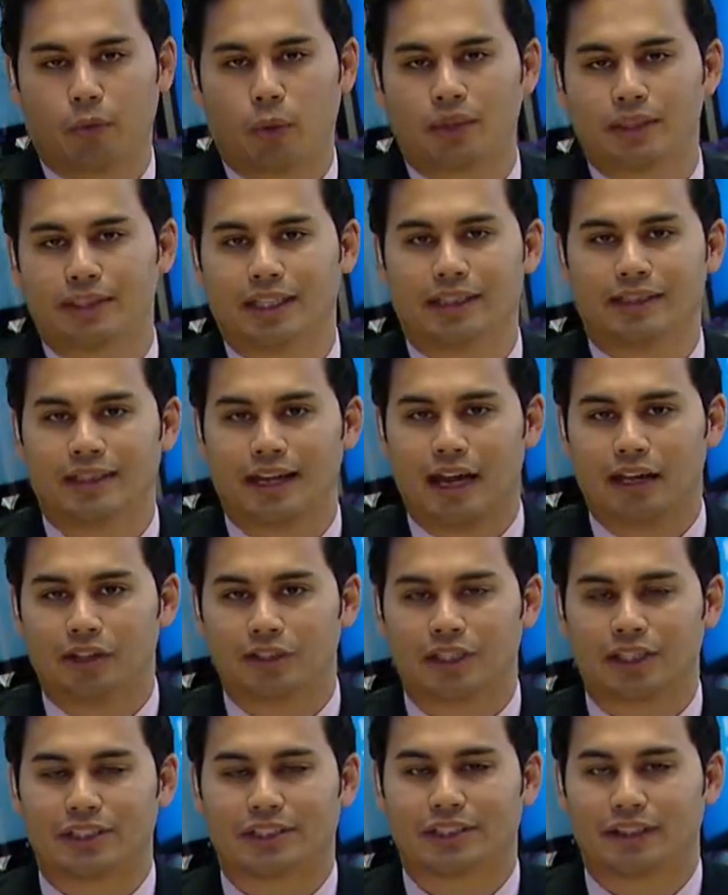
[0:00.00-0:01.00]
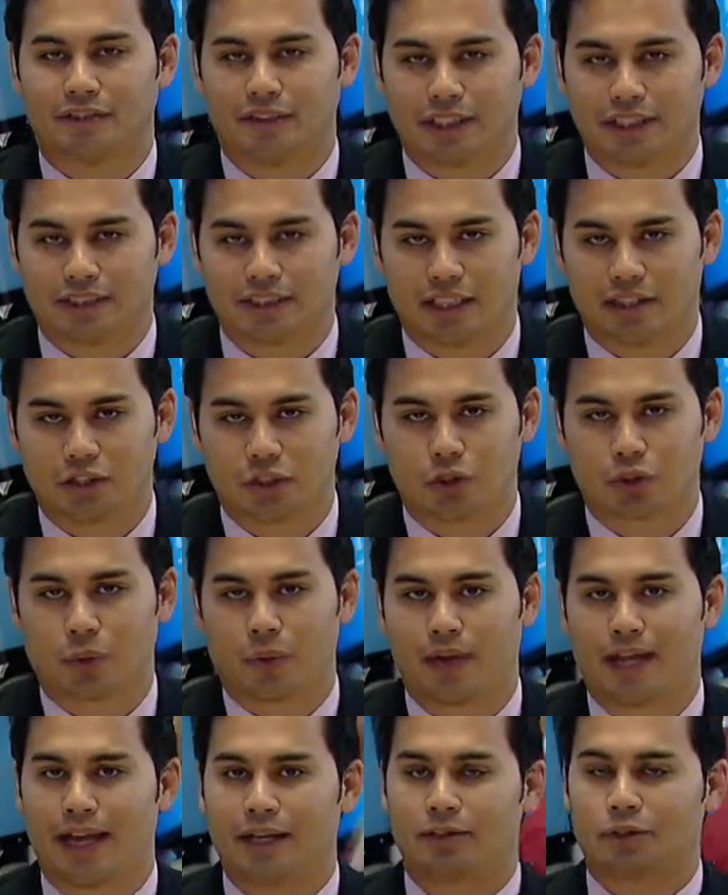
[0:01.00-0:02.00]
$14.70 a
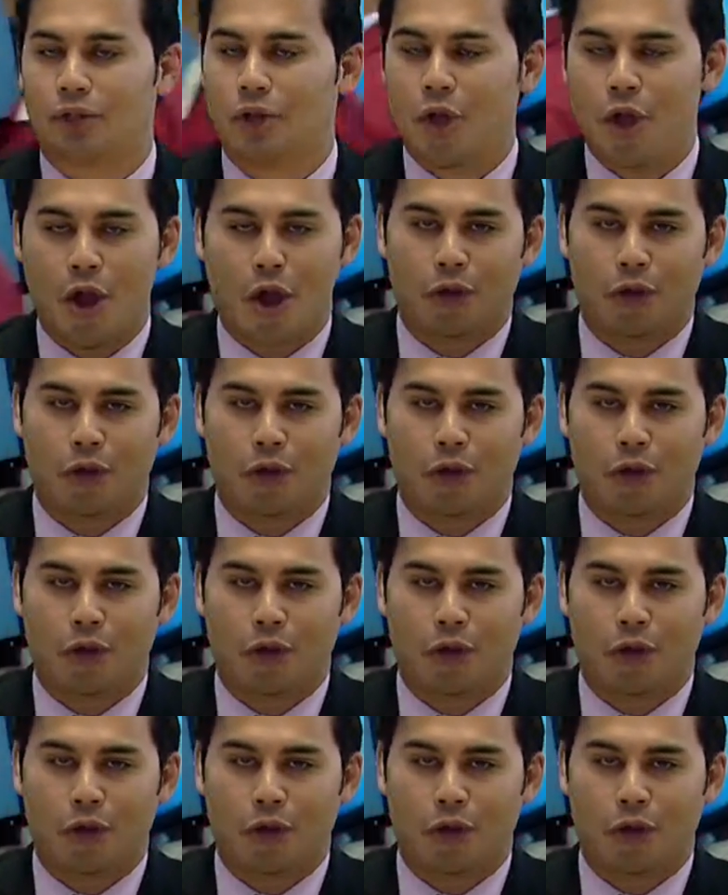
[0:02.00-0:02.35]
troy ounce.